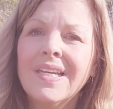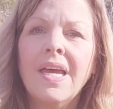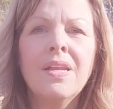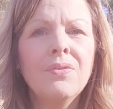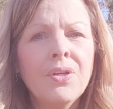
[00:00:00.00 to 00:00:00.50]

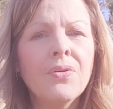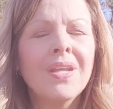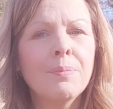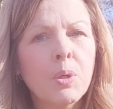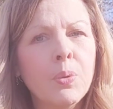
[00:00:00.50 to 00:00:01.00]
I don't know
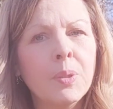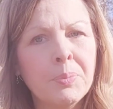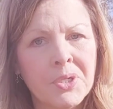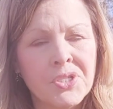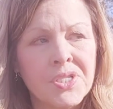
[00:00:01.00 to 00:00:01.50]
that I'm a quilt
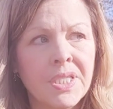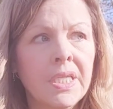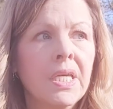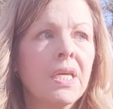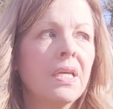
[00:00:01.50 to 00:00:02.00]
person.
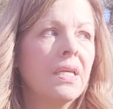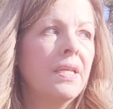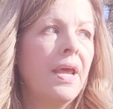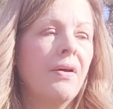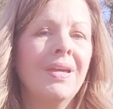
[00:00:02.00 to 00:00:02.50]

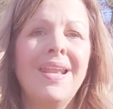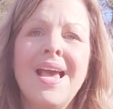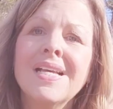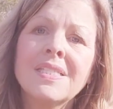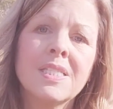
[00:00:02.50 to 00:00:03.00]
Now, it
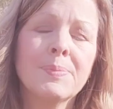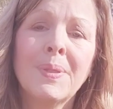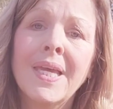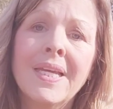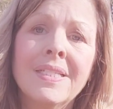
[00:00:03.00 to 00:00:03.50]
has its
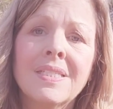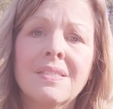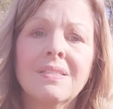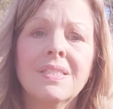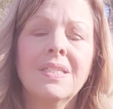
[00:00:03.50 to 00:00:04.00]

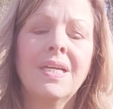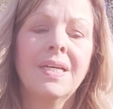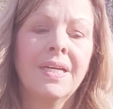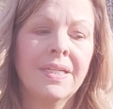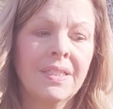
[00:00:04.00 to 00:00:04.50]
place.
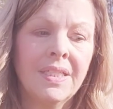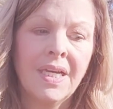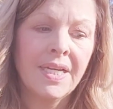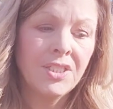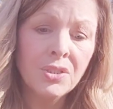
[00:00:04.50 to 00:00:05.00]

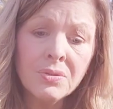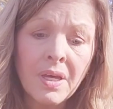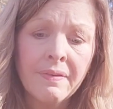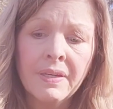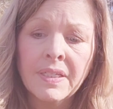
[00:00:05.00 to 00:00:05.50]
I do
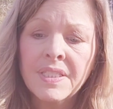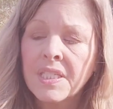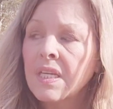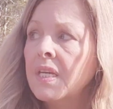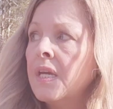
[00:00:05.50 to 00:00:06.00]
love
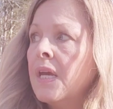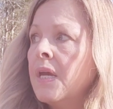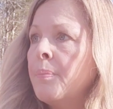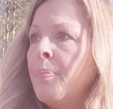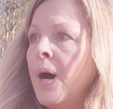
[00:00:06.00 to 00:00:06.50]
it,
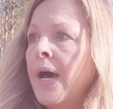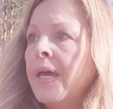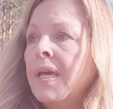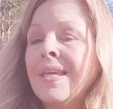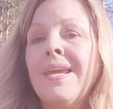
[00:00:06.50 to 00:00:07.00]

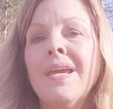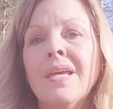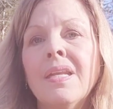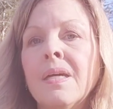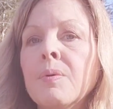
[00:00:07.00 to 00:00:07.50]
but
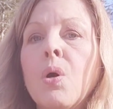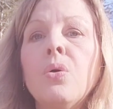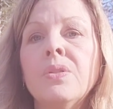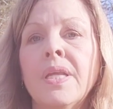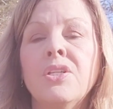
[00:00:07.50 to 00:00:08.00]
again, I'm
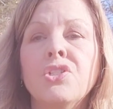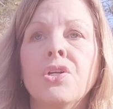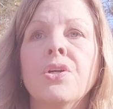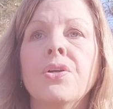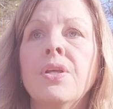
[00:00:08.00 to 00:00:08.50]

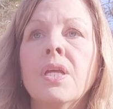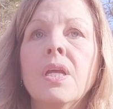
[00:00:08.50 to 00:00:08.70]
cold-natured,